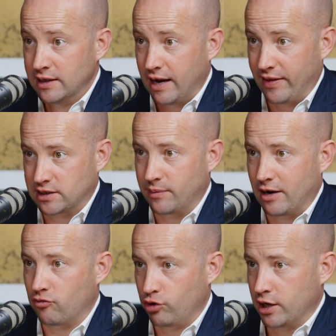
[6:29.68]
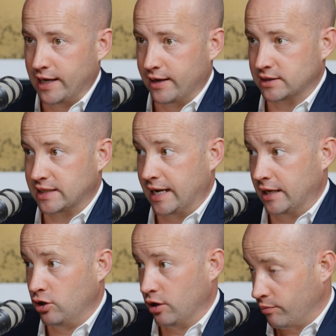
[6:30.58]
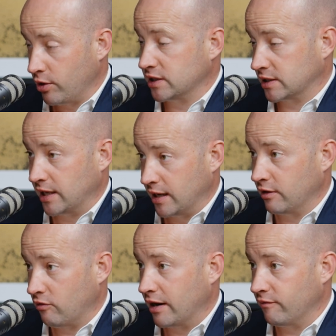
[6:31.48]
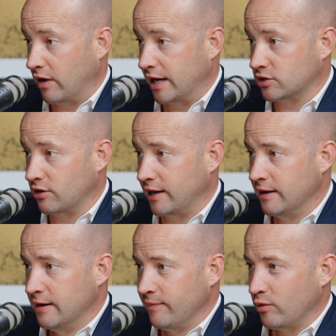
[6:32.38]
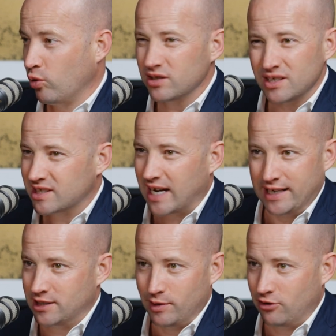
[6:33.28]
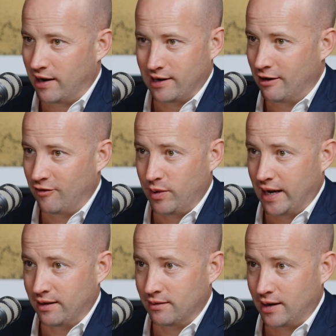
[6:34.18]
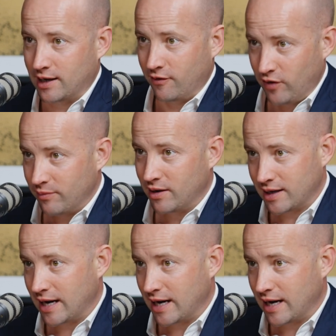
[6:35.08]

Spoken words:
And that's about really understanding, you know, the projects and getting the right advisory. What does it take to be great in off-plan? Like if I'm going to